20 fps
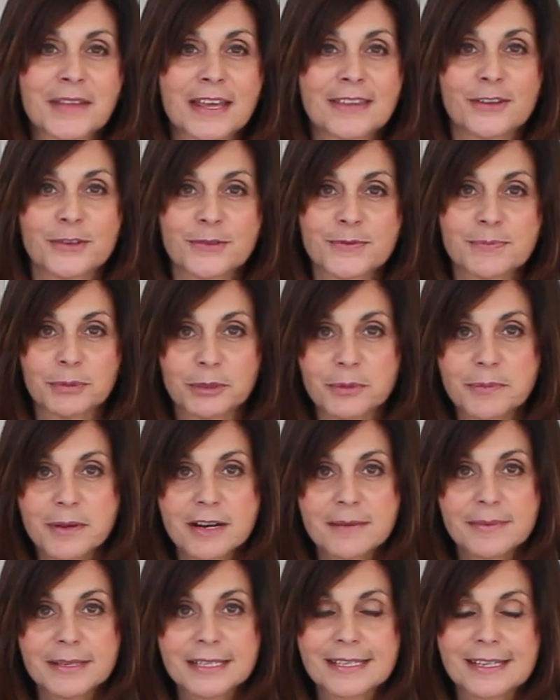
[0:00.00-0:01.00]
There's
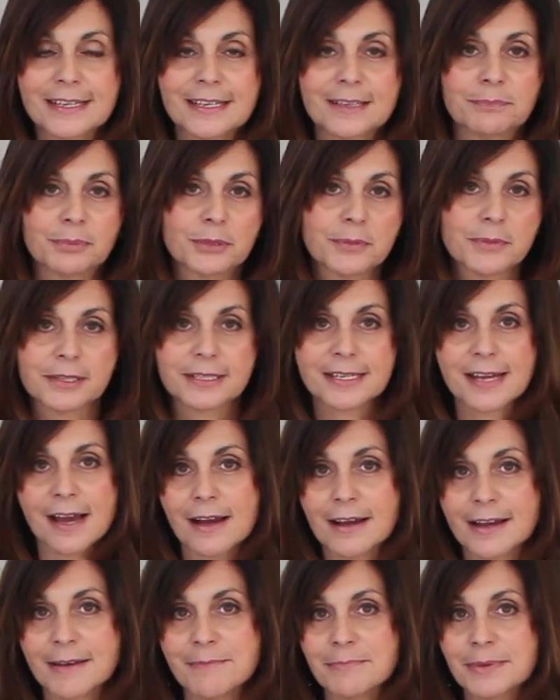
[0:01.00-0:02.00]
blueberry biscuit, blueberry
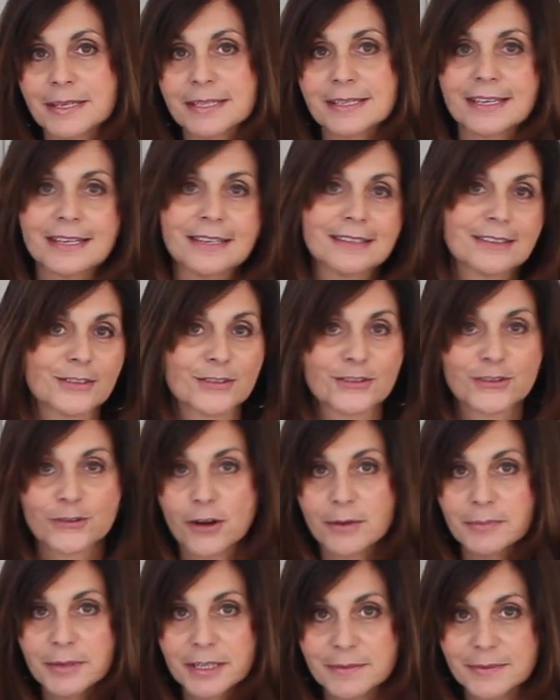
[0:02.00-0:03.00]
thyme biscuit, there's
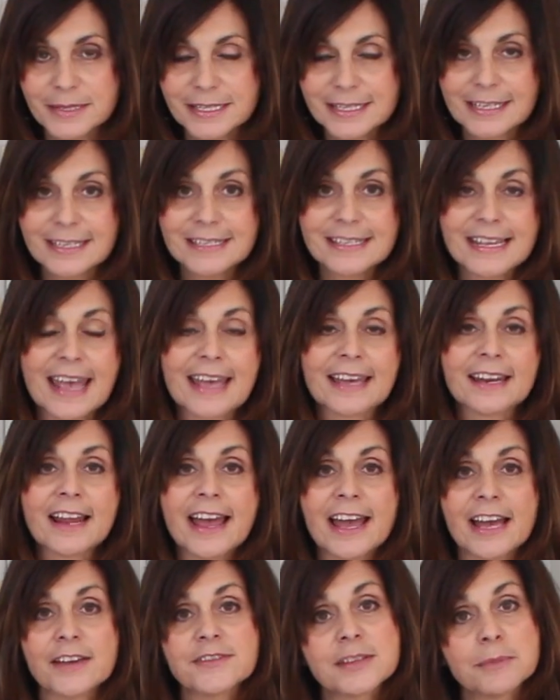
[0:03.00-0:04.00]
strawberry biscuits, and I
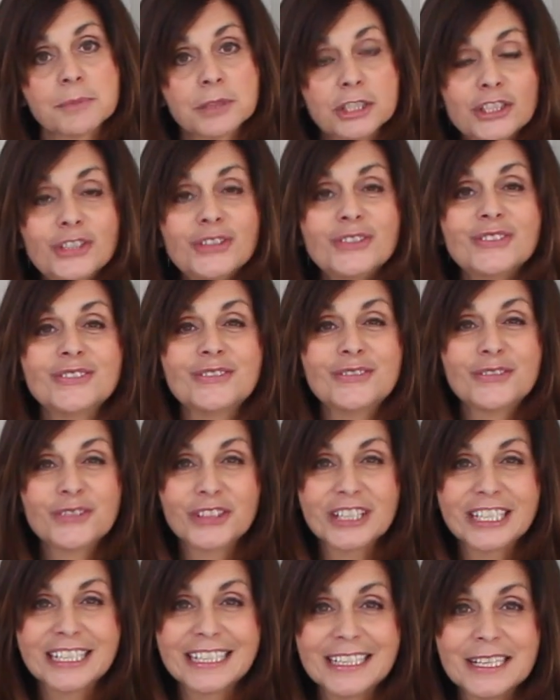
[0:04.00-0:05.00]
have some
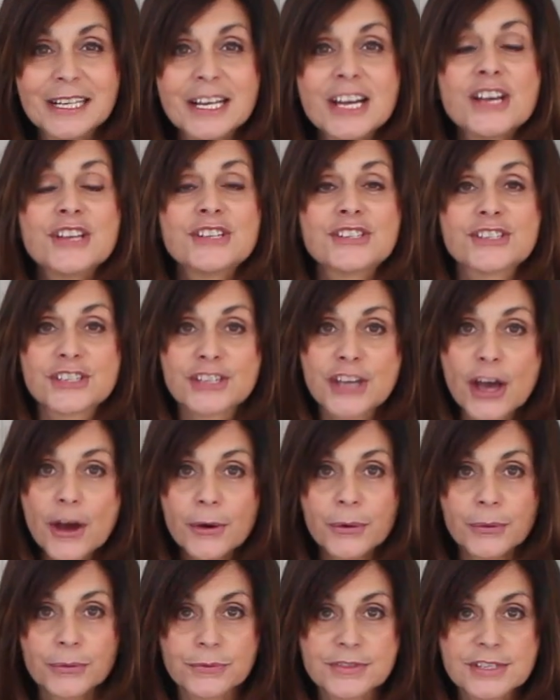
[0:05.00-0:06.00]
gluten-free
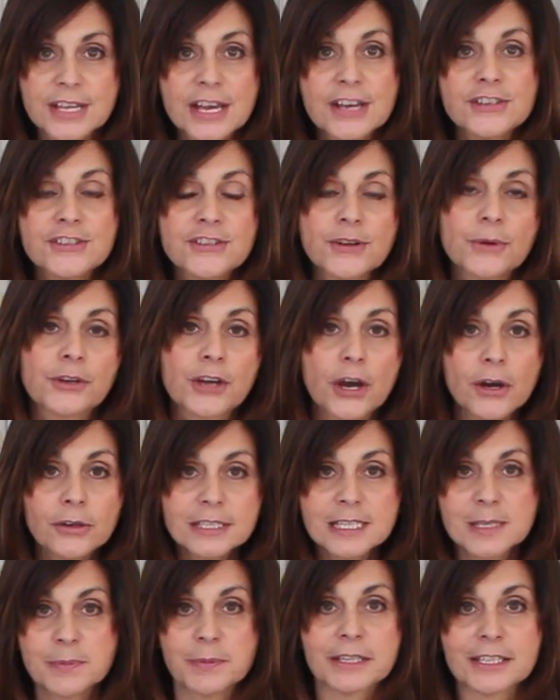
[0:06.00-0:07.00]
scones. So go to
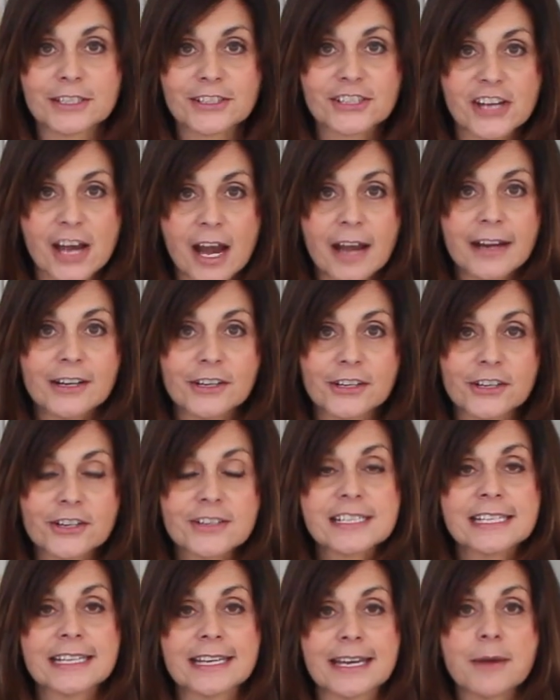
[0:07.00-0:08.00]
Spinach Tiger
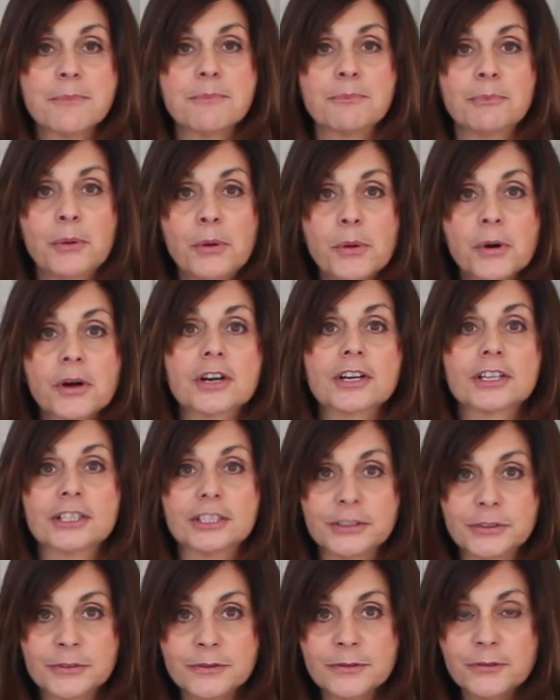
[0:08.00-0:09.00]
to get more
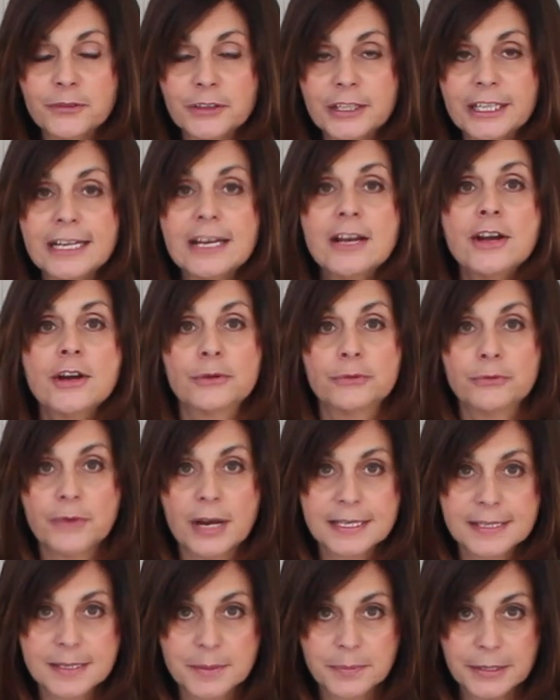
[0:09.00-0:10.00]
gluten-free
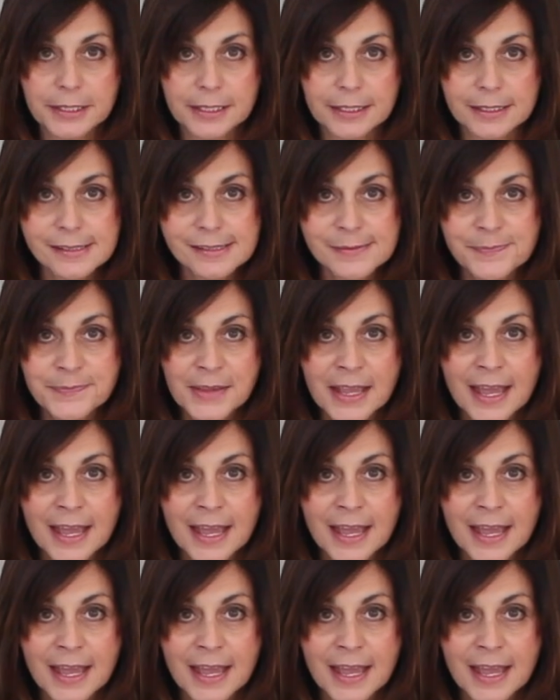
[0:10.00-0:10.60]
recipes.